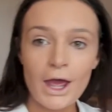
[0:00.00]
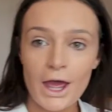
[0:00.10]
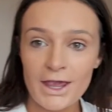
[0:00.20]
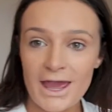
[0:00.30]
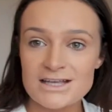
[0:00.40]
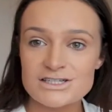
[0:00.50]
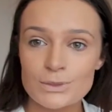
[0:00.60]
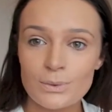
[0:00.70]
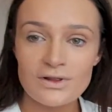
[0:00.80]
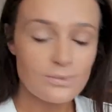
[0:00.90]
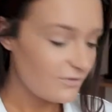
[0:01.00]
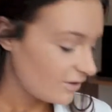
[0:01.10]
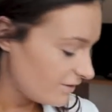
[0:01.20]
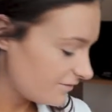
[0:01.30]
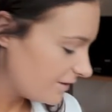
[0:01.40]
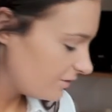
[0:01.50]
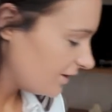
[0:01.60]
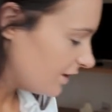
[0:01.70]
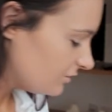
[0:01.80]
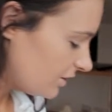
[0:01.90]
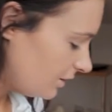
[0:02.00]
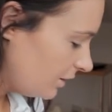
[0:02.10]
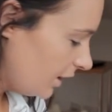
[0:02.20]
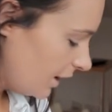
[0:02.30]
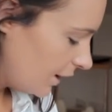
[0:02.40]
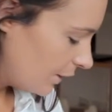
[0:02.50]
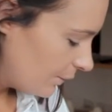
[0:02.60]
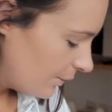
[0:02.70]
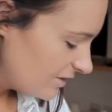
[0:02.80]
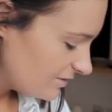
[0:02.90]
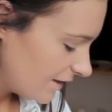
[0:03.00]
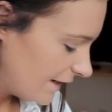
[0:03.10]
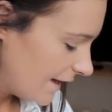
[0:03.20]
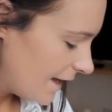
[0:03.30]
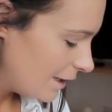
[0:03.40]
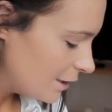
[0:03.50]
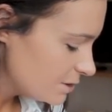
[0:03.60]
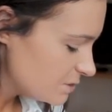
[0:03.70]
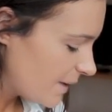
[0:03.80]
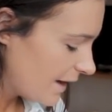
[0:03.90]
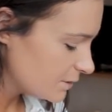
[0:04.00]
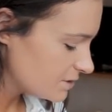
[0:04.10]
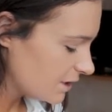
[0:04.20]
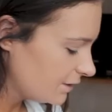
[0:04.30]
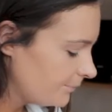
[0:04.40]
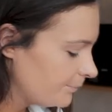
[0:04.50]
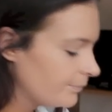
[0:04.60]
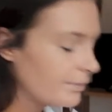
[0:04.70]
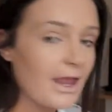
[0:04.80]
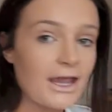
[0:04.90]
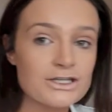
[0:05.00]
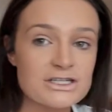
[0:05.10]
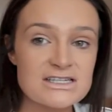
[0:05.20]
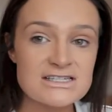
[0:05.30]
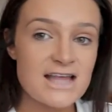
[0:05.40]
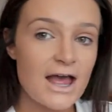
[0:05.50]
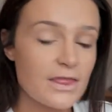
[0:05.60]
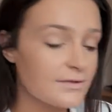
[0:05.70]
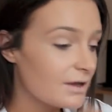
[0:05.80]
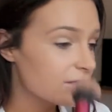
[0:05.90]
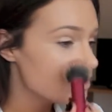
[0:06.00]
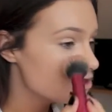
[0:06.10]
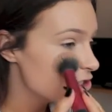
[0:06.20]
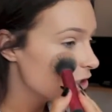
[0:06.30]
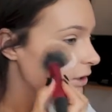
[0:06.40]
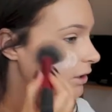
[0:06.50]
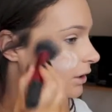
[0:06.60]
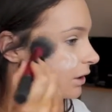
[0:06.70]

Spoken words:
Okay, so once we've done the foundation, we're just going to get a loose powder and just set the foundation.